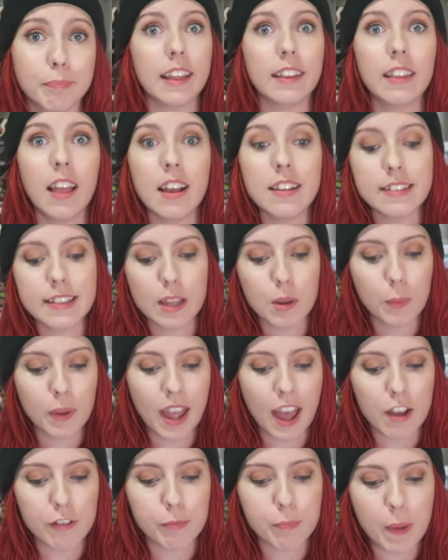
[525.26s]
Then lastly, we
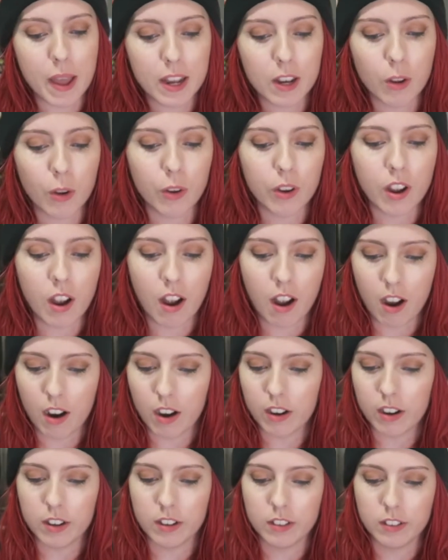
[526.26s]
have Ben
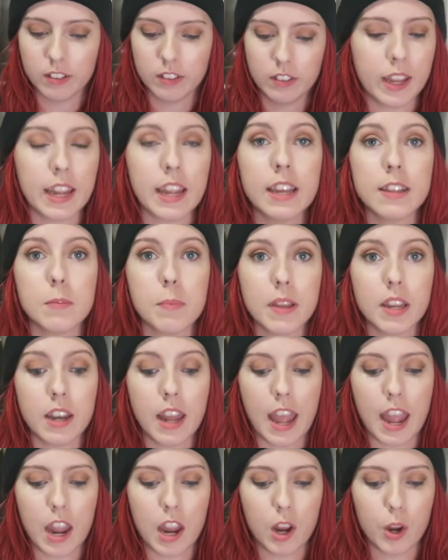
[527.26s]
O'Hara. He has been
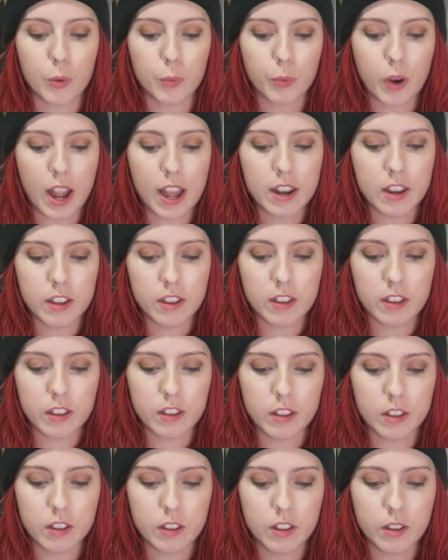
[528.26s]
a
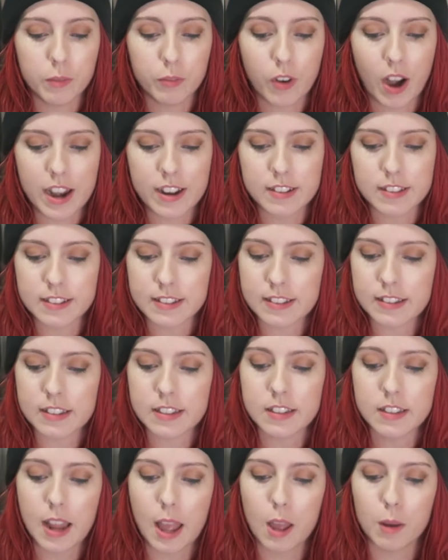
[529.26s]
writer's
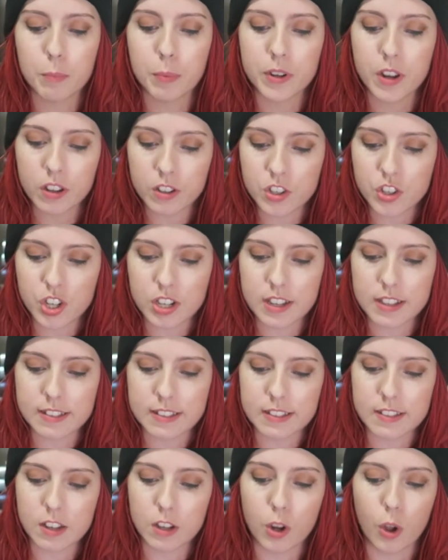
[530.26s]
assistant and production
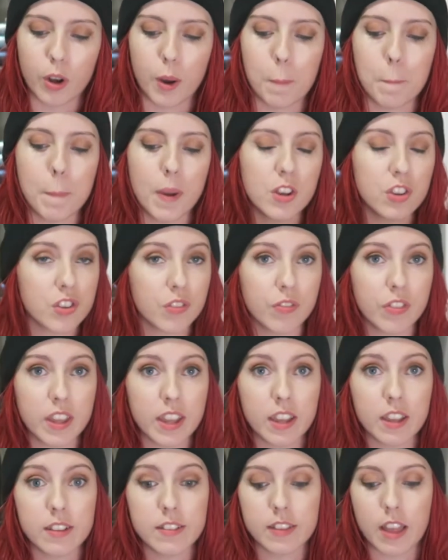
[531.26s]
assistant on a bunch of
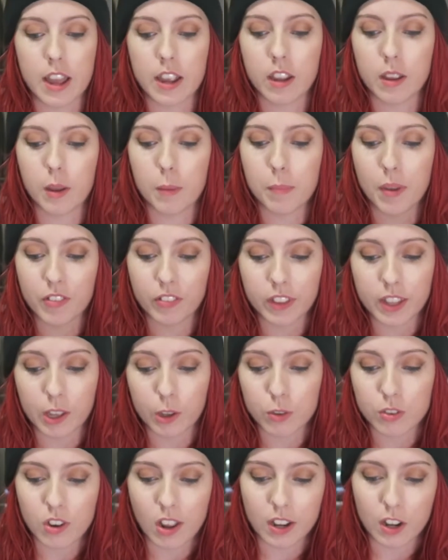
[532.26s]
things like Beverly
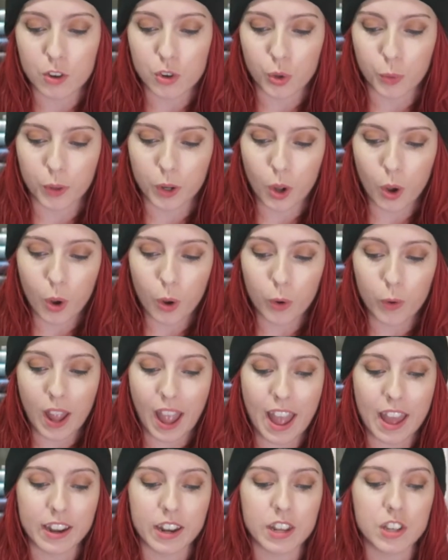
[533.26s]
Hills 90210
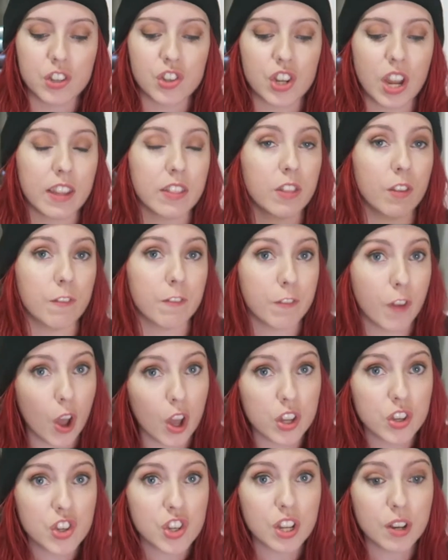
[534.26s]
and Jane the
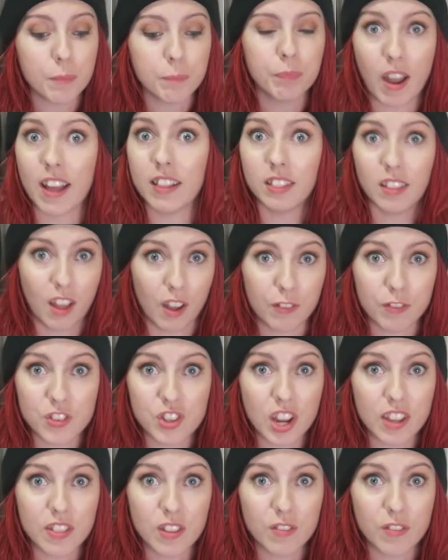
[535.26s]
Virgin. I love
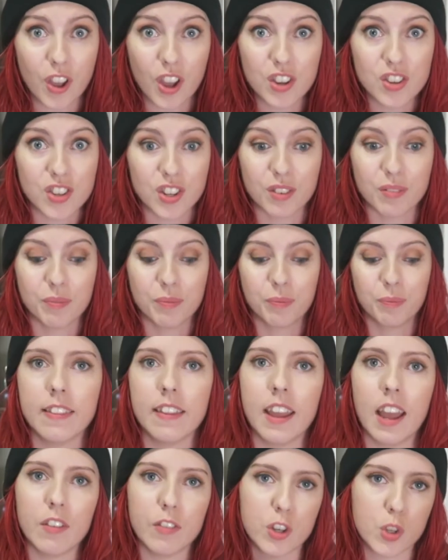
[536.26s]
Jane the Virgin. And
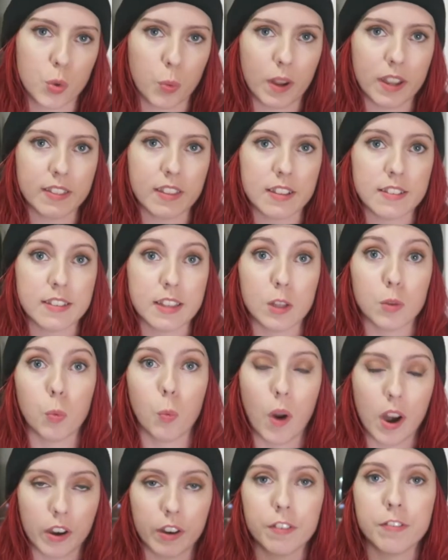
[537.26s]
they have a tweet that says,
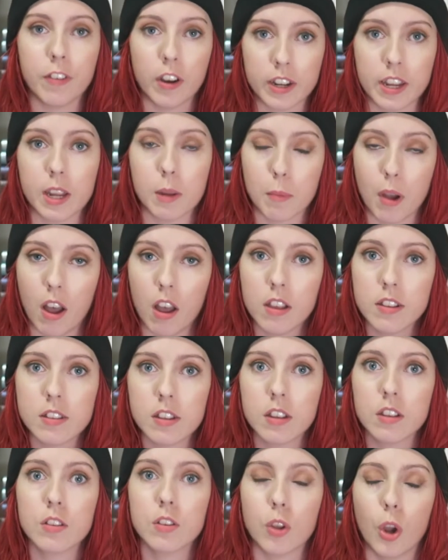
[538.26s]
wear a fucking
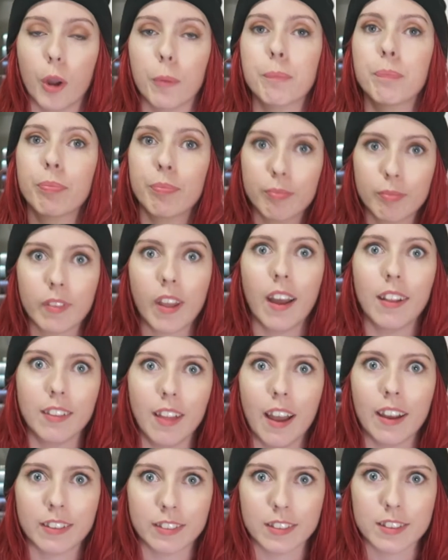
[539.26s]
mask. So I
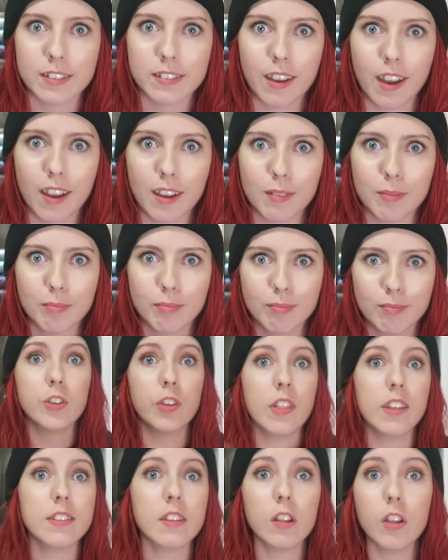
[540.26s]
like this guy.
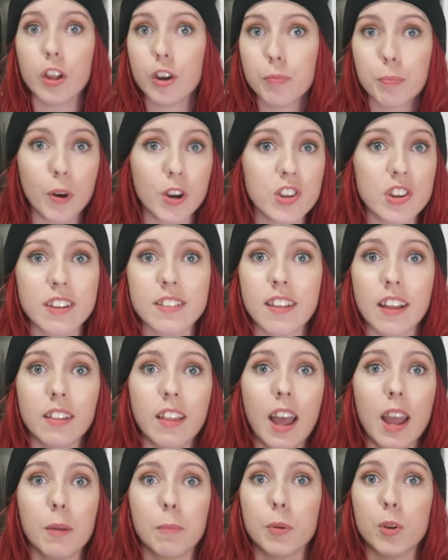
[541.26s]
So there's a lot of projects I
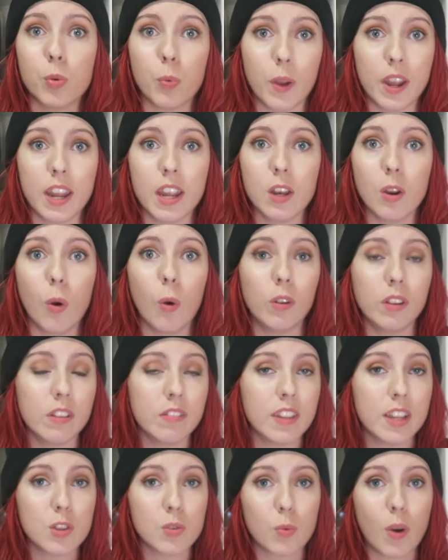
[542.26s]
like between all
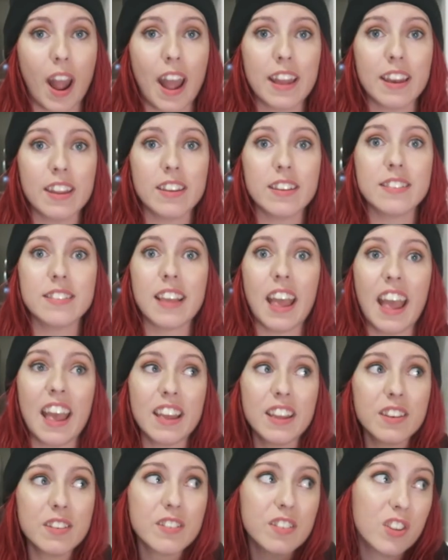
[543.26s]
of these writers,
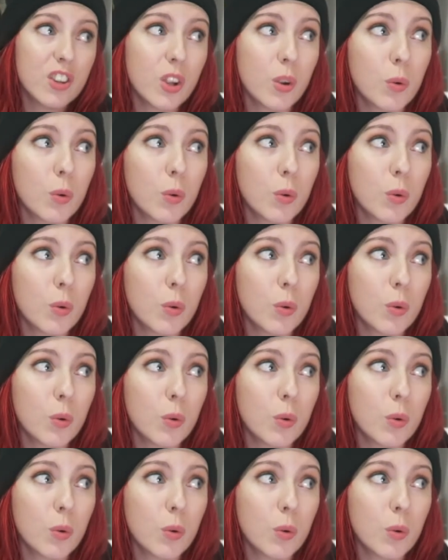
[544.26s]
and you